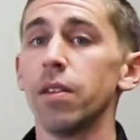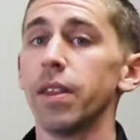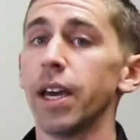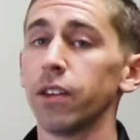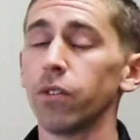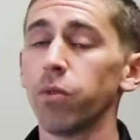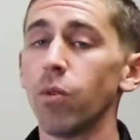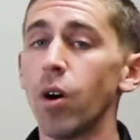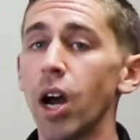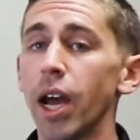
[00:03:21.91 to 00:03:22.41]

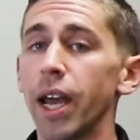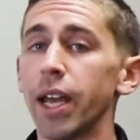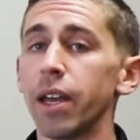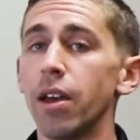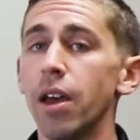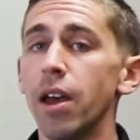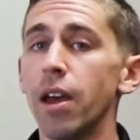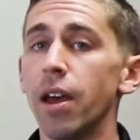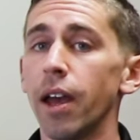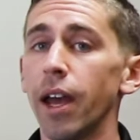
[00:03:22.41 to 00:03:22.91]
That's
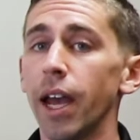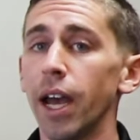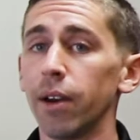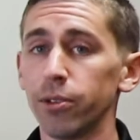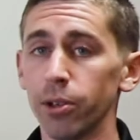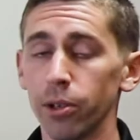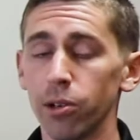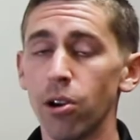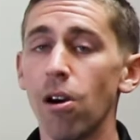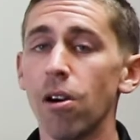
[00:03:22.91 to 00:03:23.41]
why
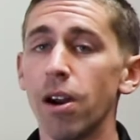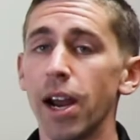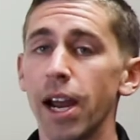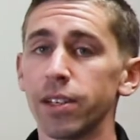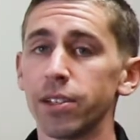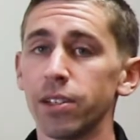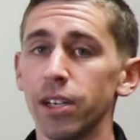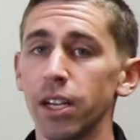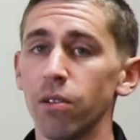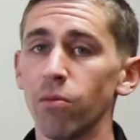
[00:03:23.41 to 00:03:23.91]
after a car
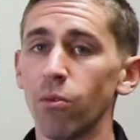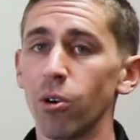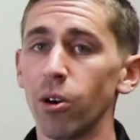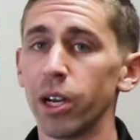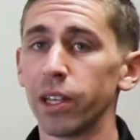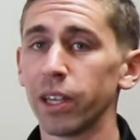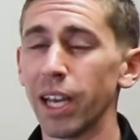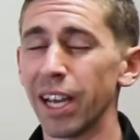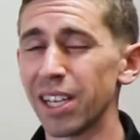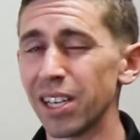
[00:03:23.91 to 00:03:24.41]
accident, we're
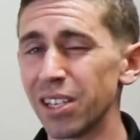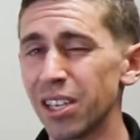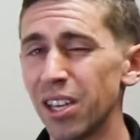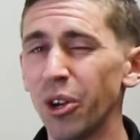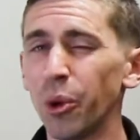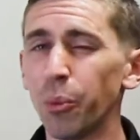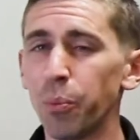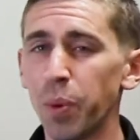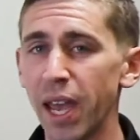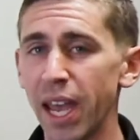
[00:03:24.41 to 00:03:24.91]
in like
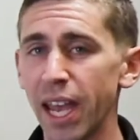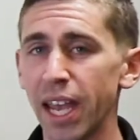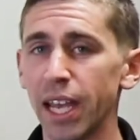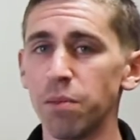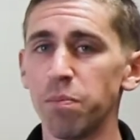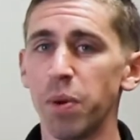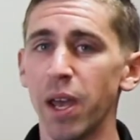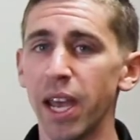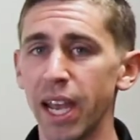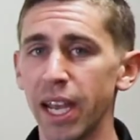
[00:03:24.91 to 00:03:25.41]
acute
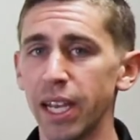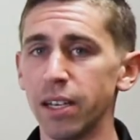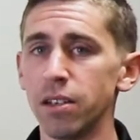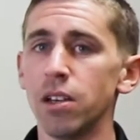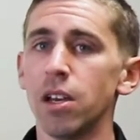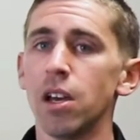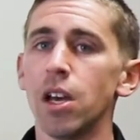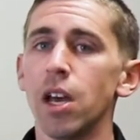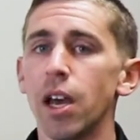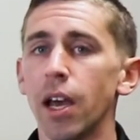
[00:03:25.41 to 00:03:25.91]

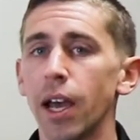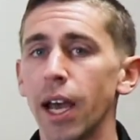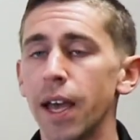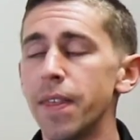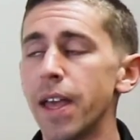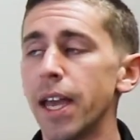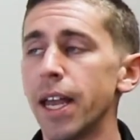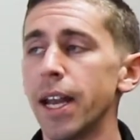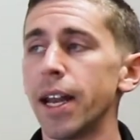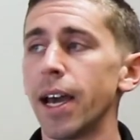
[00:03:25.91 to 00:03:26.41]
pain,
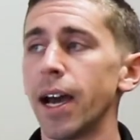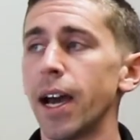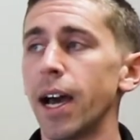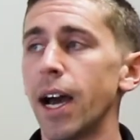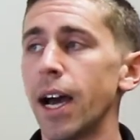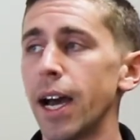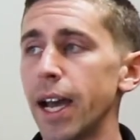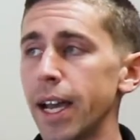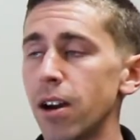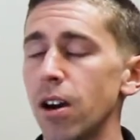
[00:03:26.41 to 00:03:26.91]
and then
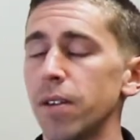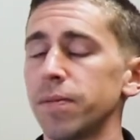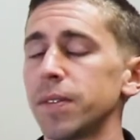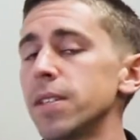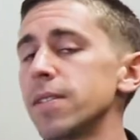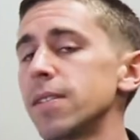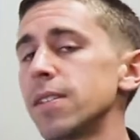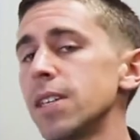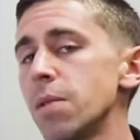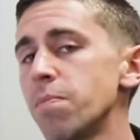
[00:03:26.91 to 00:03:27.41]
I
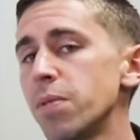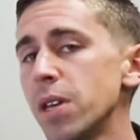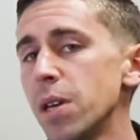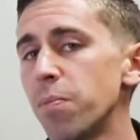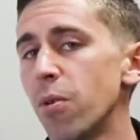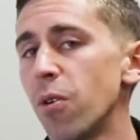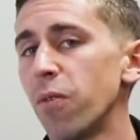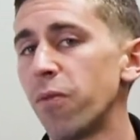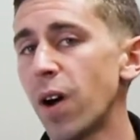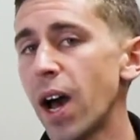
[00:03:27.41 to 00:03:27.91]
often see
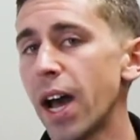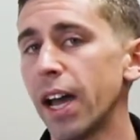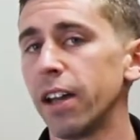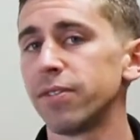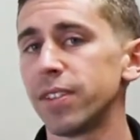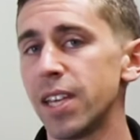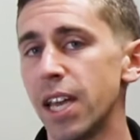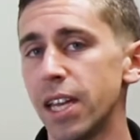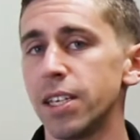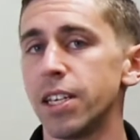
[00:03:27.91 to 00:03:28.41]
people
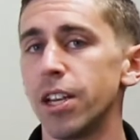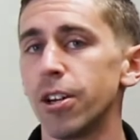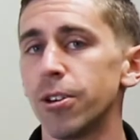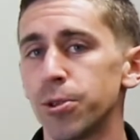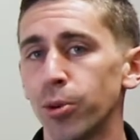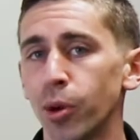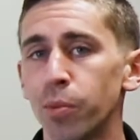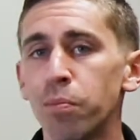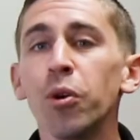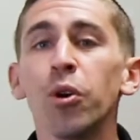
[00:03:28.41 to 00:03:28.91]
5-10
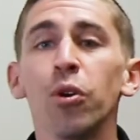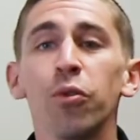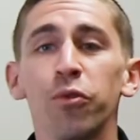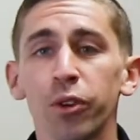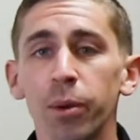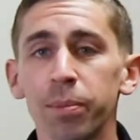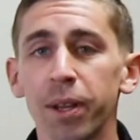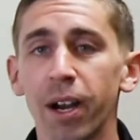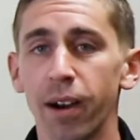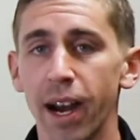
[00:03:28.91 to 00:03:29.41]
years removed
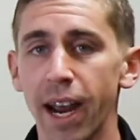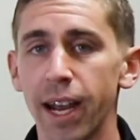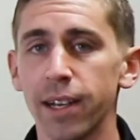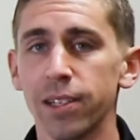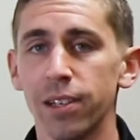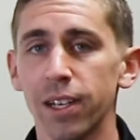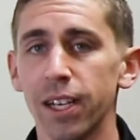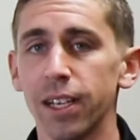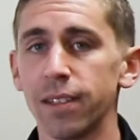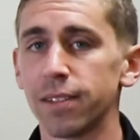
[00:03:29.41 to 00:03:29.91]
from their
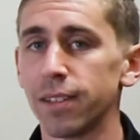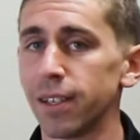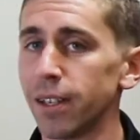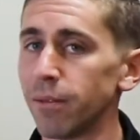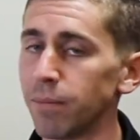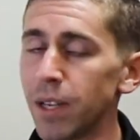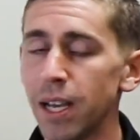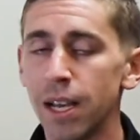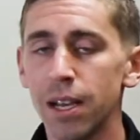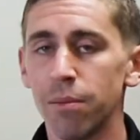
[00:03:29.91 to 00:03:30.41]
accidents
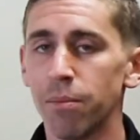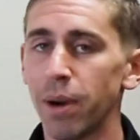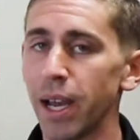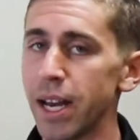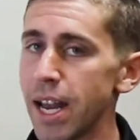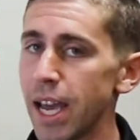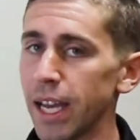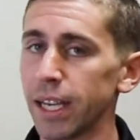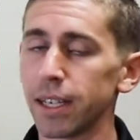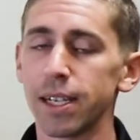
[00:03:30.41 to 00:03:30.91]
and my
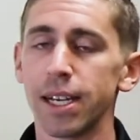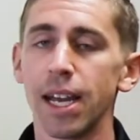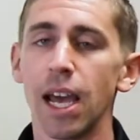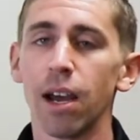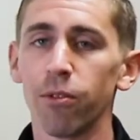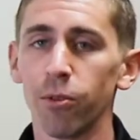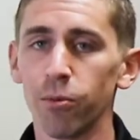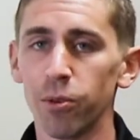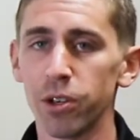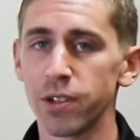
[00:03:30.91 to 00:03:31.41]
neck
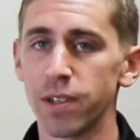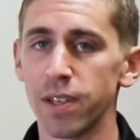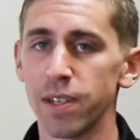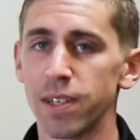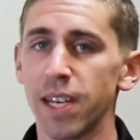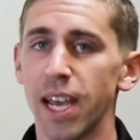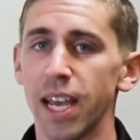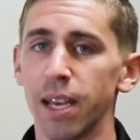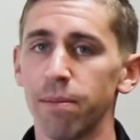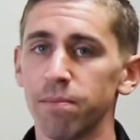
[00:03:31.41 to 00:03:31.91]
never was the
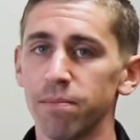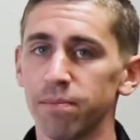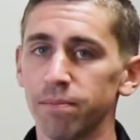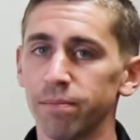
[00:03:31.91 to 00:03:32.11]
same.